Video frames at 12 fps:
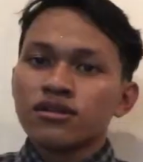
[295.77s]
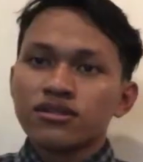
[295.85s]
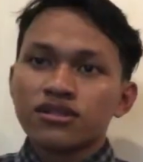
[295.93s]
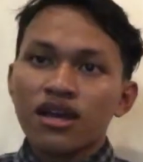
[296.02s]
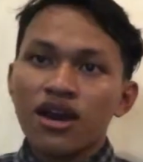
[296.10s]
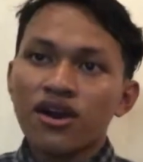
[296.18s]

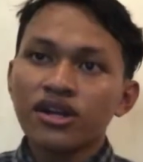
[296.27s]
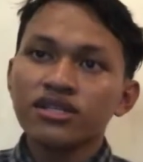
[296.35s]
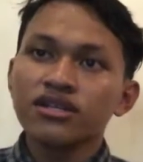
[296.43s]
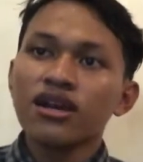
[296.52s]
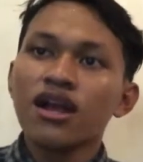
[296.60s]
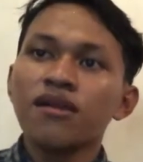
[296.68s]

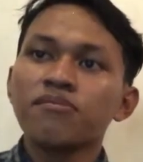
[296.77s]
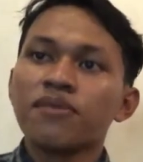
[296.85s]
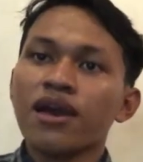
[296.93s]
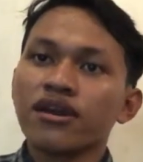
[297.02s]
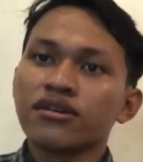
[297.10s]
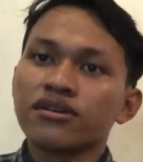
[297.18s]
Theoretical
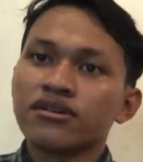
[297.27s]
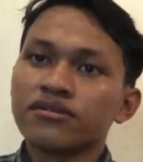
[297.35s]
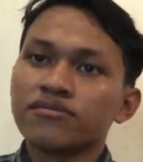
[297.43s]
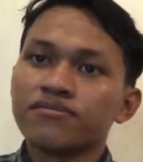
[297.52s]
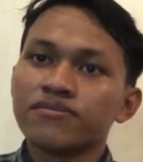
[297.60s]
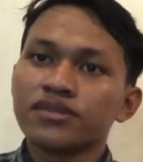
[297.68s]
background.
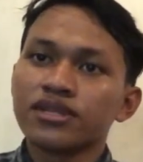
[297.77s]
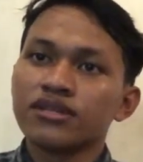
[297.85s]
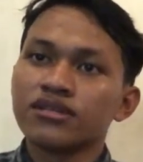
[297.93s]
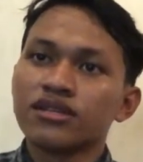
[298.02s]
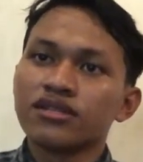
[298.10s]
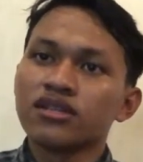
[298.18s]

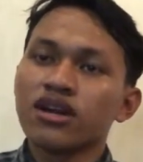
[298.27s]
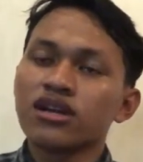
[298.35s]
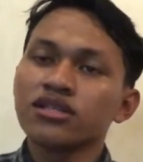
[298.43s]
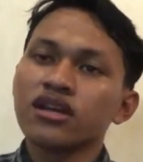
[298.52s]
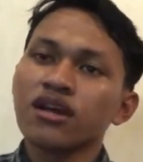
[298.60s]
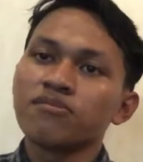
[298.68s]
In the
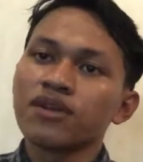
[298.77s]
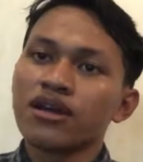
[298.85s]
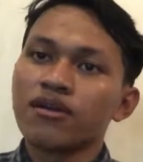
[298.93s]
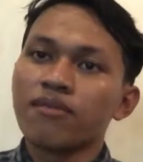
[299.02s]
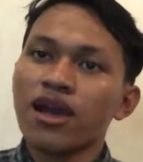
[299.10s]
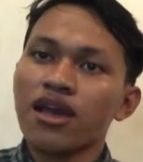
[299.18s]
theoretical
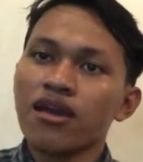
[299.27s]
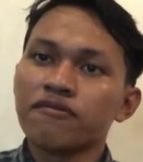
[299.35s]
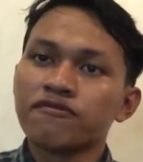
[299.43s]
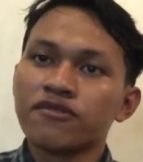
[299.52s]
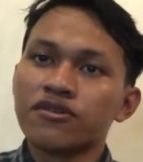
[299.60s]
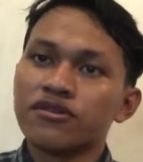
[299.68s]
background, I have
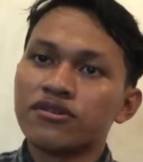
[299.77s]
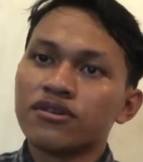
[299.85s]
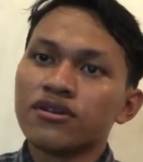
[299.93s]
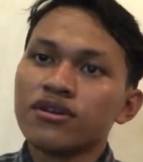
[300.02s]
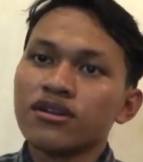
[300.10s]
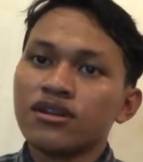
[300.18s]
four:
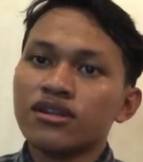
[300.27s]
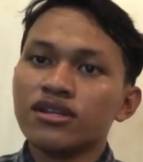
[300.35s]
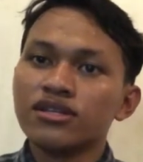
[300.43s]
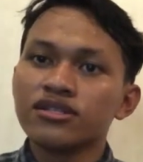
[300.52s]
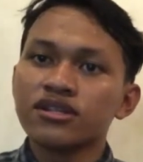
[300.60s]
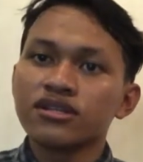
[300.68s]

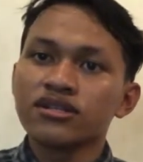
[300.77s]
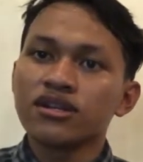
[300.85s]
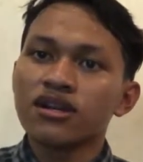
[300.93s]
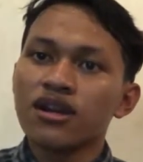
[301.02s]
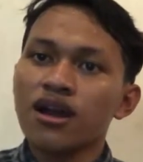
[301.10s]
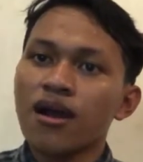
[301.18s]

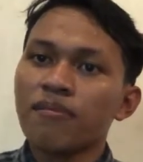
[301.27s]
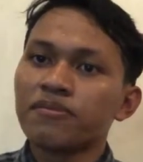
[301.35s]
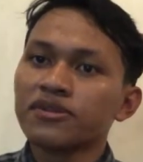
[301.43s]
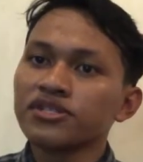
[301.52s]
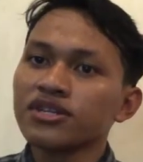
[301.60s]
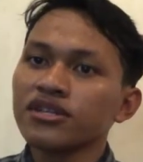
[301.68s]
literature,
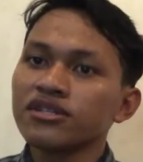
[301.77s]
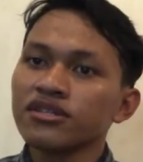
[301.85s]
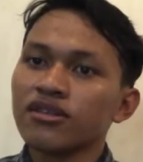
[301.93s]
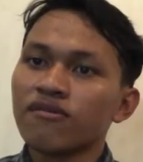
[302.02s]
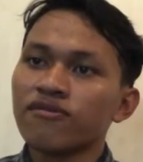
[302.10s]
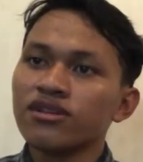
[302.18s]
appreciation
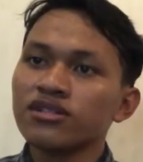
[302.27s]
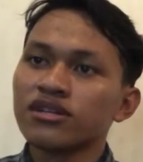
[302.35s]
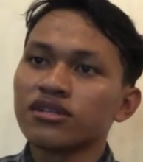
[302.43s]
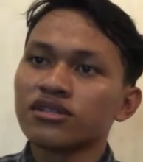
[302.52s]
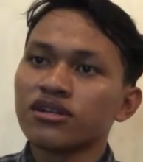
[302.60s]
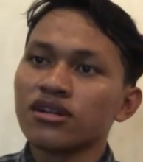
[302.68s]
of
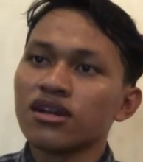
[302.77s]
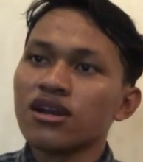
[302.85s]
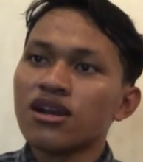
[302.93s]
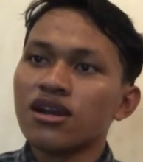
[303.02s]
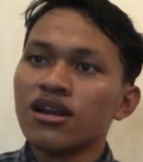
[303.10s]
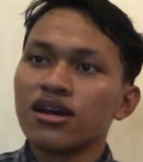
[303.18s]
literature,
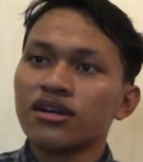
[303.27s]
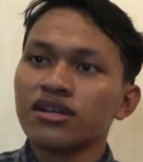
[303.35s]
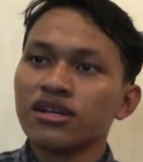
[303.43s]
learning